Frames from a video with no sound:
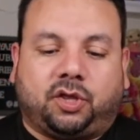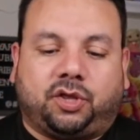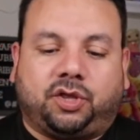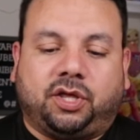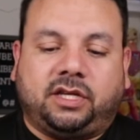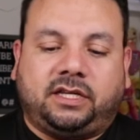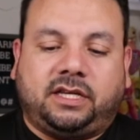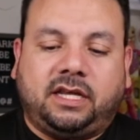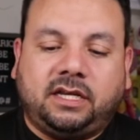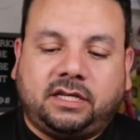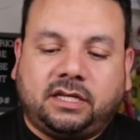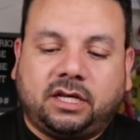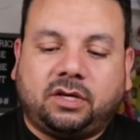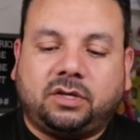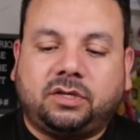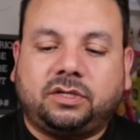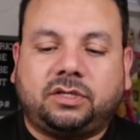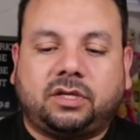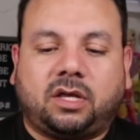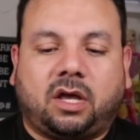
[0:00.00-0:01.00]
The
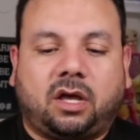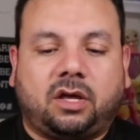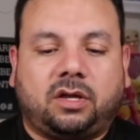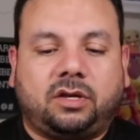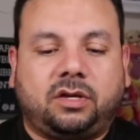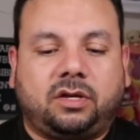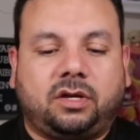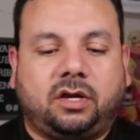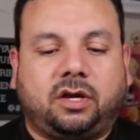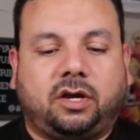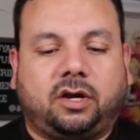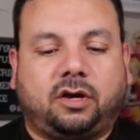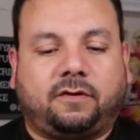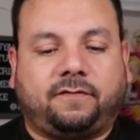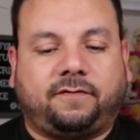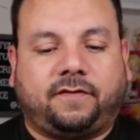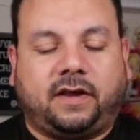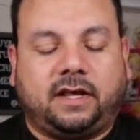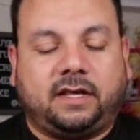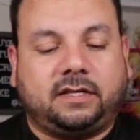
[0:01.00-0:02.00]
details on her
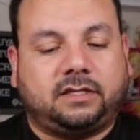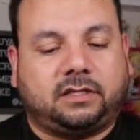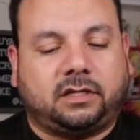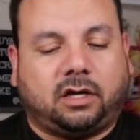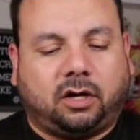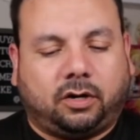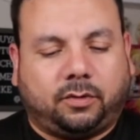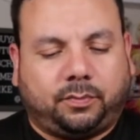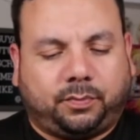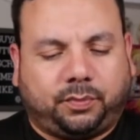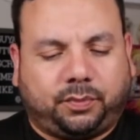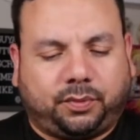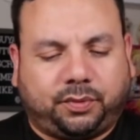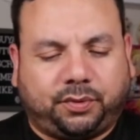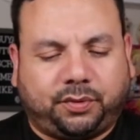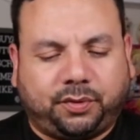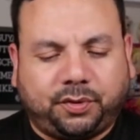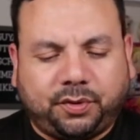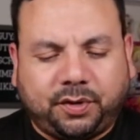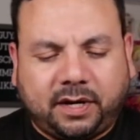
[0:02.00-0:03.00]
face are
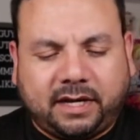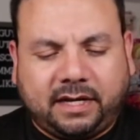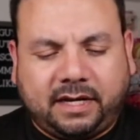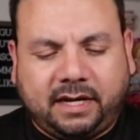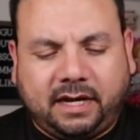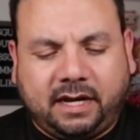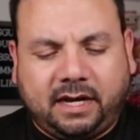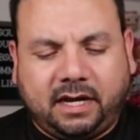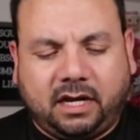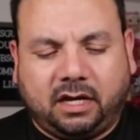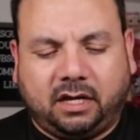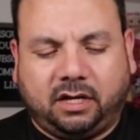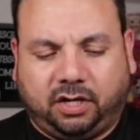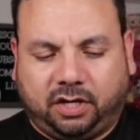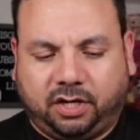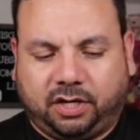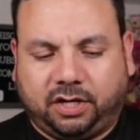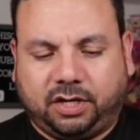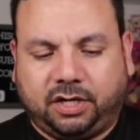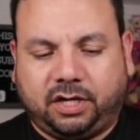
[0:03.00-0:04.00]
pretty
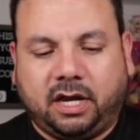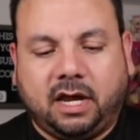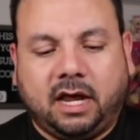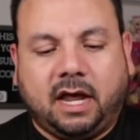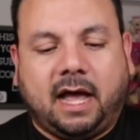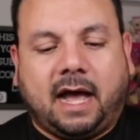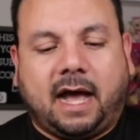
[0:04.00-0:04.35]
good.